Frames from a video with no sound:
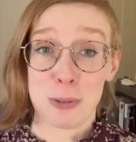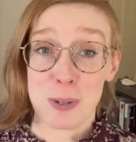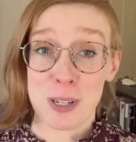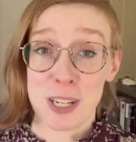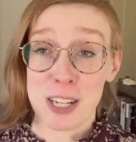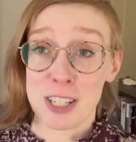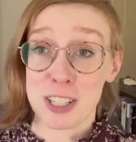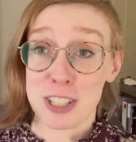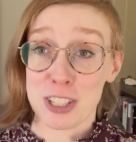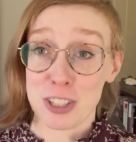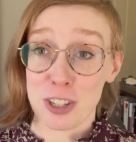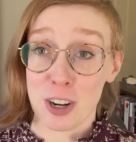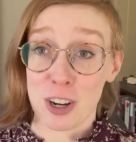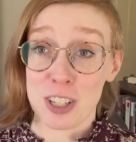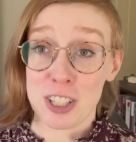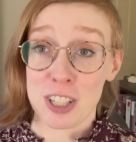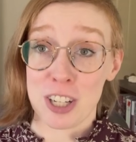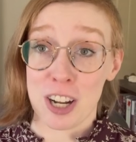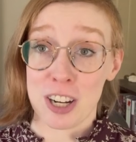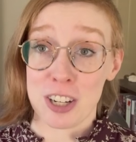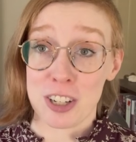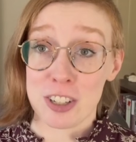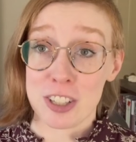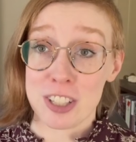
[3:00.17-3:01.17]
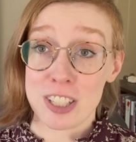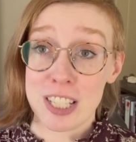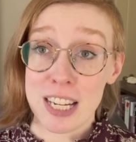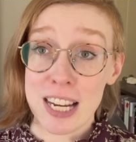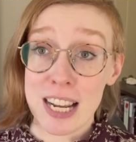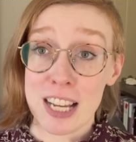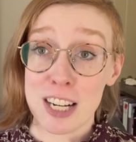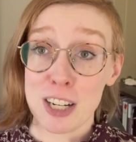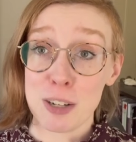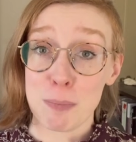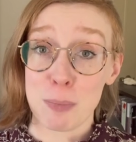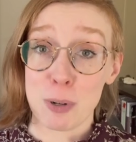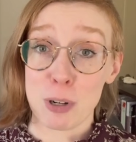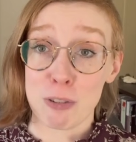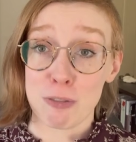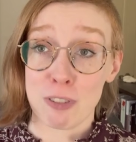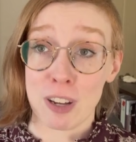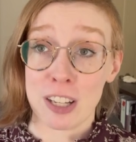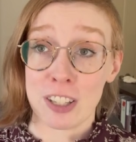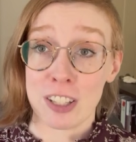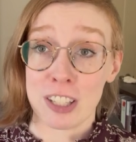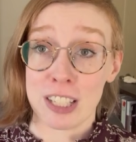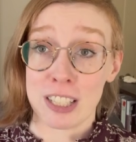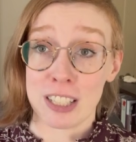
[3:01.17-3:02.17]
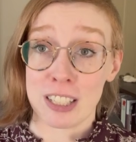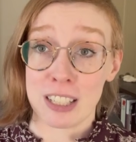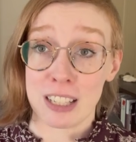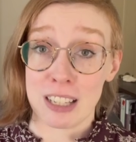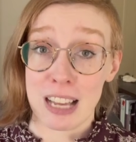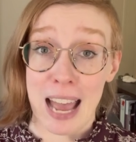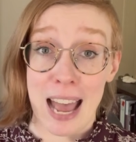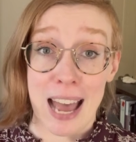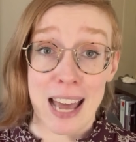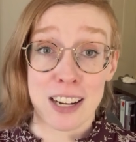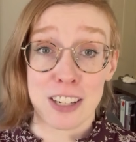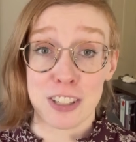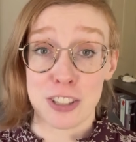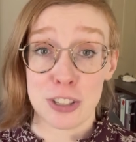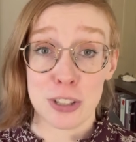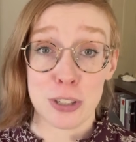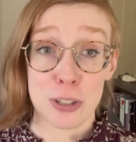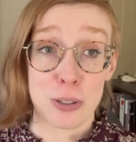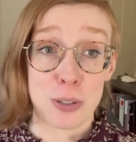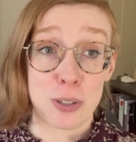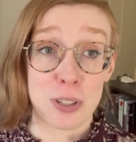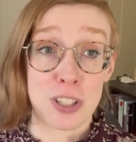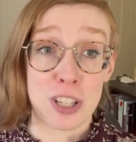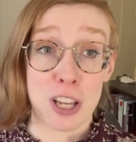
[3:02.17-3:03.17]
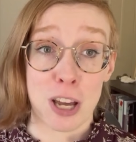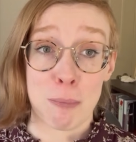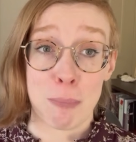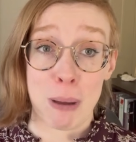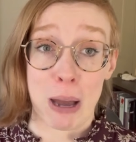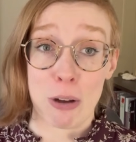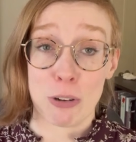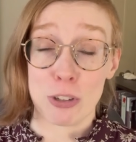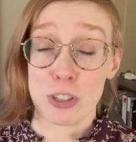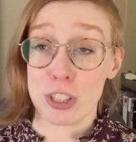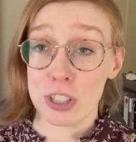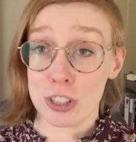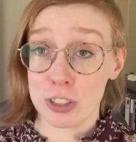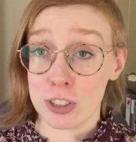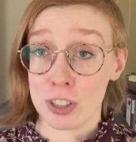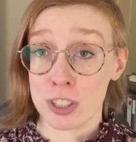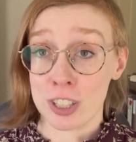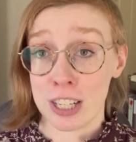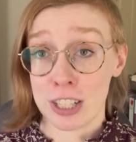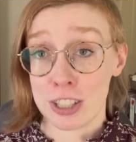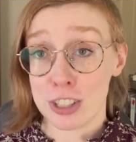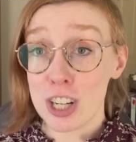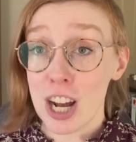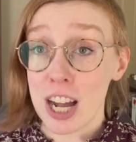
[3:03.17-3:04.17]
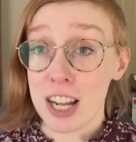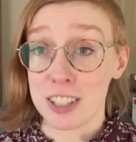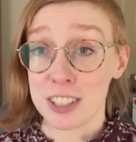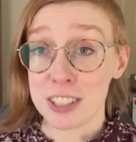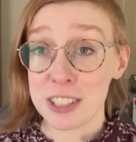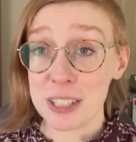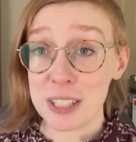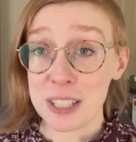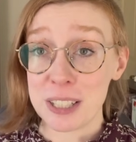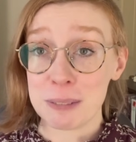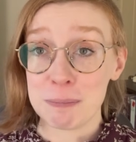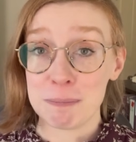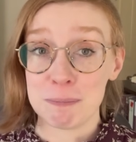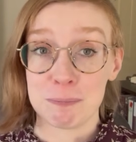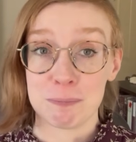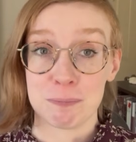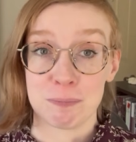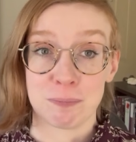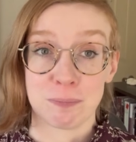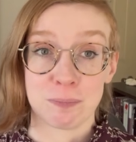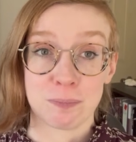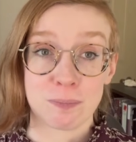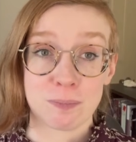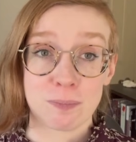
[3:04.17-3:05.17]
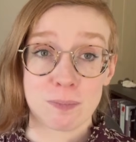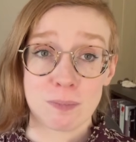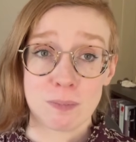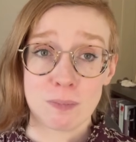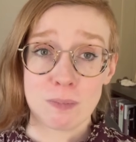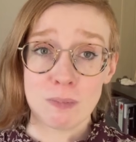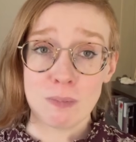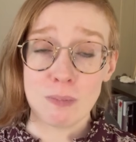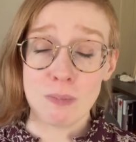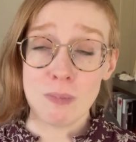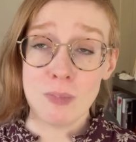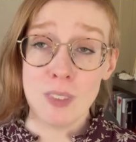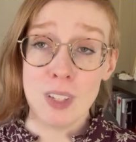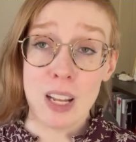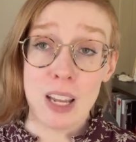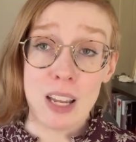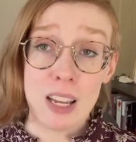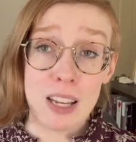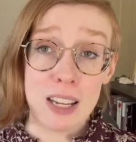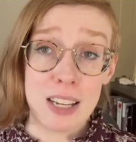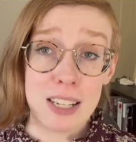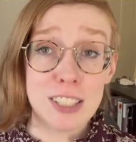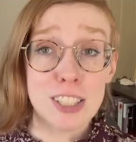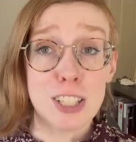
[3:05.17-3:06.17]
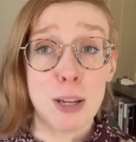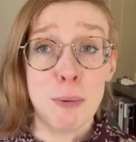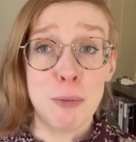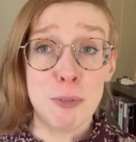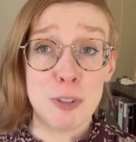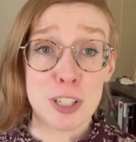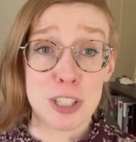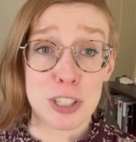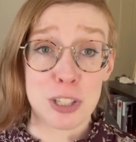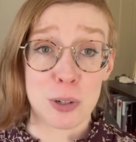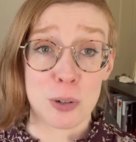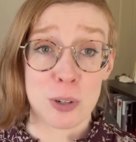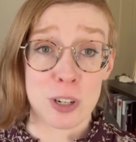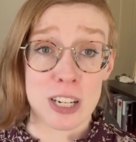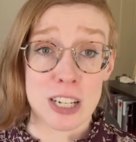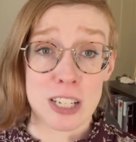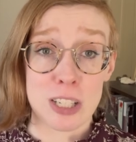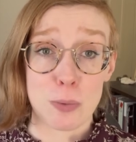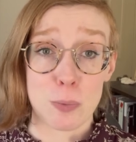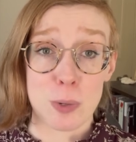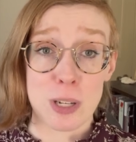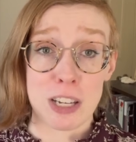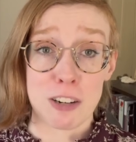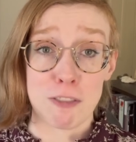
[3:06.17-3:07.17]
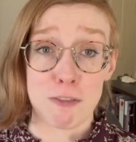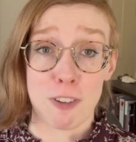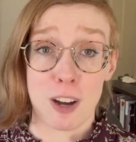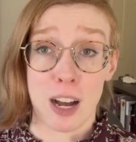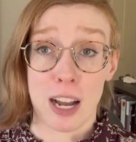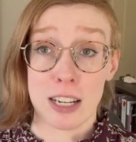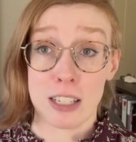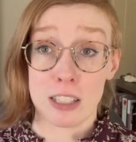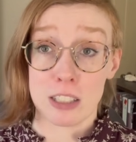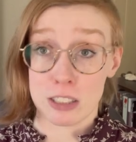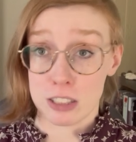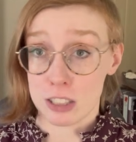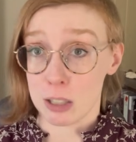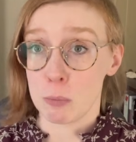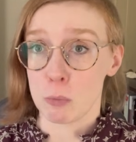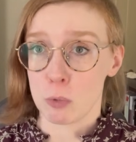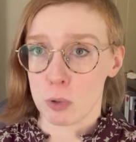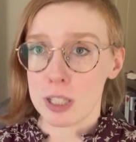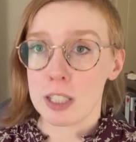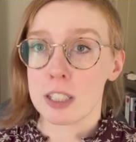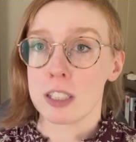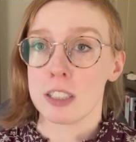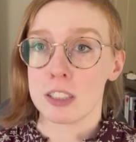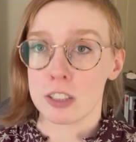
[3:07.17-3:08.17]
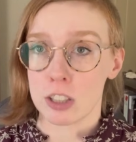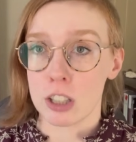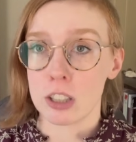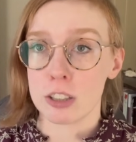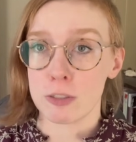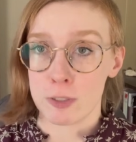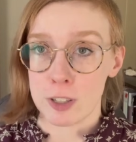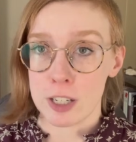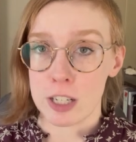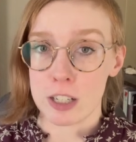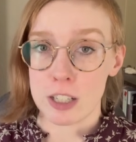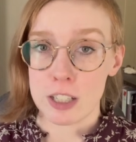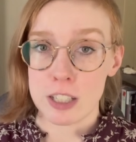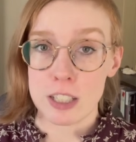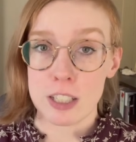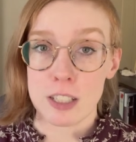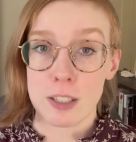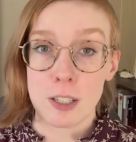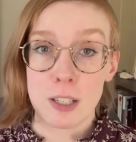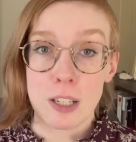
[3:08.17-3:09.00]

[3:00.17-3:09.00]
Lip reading: we can start to understand prevailing attitudes about children and childhood. In some of these stories, we can find some real adult fears.